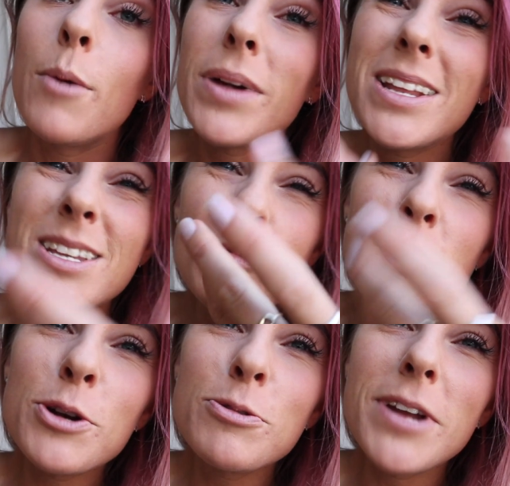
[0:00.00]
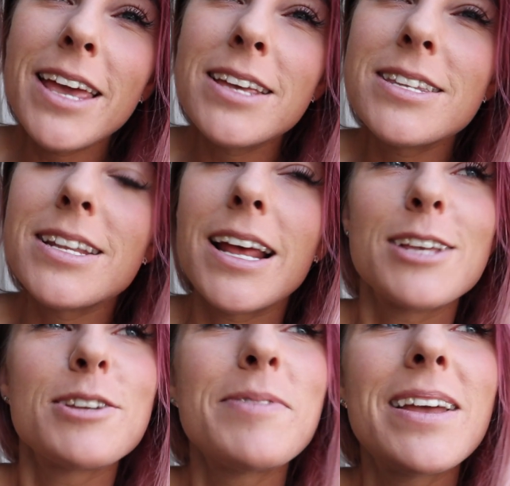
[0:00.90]
But I didn't wear it all day yesterday,
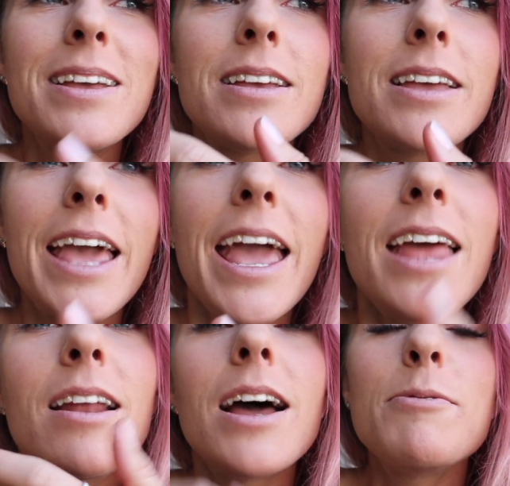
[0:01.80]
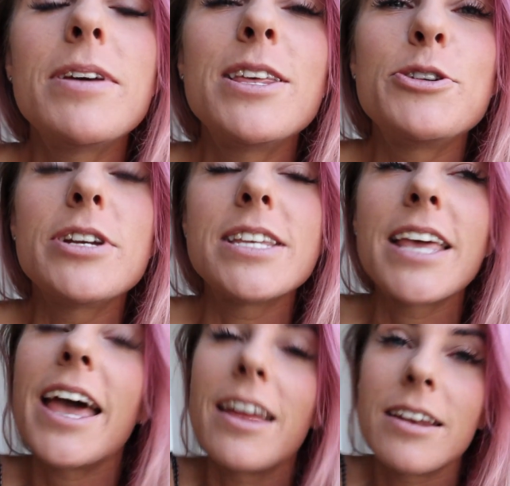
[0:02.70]
so I'm like, can I wear the dress
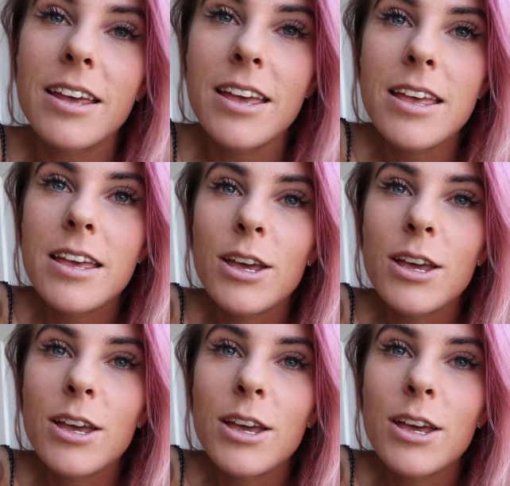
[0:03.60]
again?